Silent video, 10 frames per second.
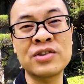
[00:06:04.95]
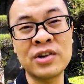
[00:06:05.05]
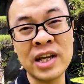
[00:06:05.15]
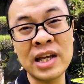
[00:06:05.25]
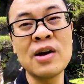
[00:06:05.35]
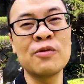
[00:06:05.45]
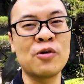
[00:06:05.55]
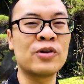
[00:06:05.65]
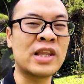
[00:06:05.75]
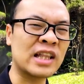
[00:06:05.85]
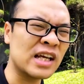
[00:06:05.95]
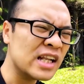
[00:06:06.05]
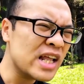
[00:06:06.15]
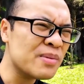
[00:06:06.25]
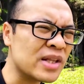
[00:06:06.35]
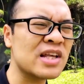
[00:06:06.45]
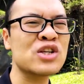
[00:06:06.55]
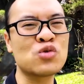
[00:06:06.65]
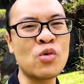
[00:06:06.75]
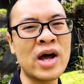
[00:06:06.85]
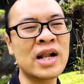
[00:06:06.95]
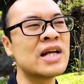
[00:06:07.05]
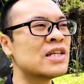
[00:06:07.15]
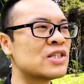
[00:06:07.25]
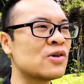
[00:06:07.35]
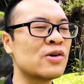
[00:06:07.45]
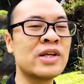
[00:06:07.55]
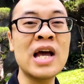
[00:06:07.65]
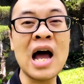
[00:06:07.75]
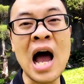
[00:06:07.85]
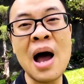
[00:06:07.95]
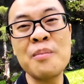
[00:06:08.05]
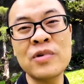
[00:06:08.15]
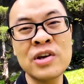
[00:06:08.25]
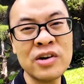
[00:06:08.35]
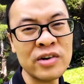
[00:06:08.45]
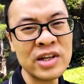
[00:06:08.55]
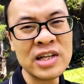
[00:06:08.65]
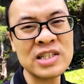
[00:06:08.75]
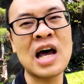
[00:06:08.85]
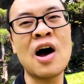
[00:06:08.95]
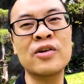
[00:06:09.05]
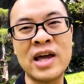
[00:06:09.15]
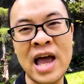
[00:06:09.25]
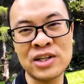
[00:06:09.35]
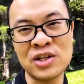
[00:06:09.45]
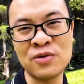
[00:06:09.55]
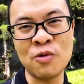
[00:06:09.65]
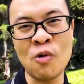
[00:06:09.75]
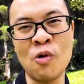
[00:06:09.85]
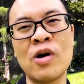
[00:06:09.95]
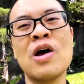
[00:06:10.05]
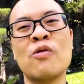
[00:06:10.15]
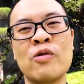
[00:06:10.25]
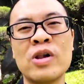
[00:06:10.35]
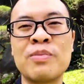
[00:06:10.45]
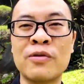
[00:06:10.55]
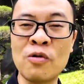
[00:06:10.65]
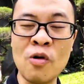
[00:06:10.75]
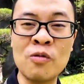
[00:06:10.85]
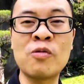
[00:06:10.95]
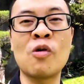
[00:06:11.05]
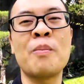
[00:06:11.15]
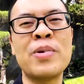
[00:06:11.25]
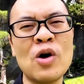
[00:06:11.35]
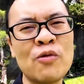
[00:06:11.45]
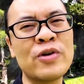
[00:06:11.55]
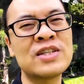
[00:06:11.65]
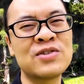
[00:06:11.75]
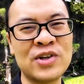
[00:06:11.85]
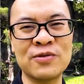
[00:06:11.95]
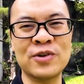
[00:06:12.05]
3 for that a little bit as well. So yeah, I'm curious how the Action 4 will perform for POV street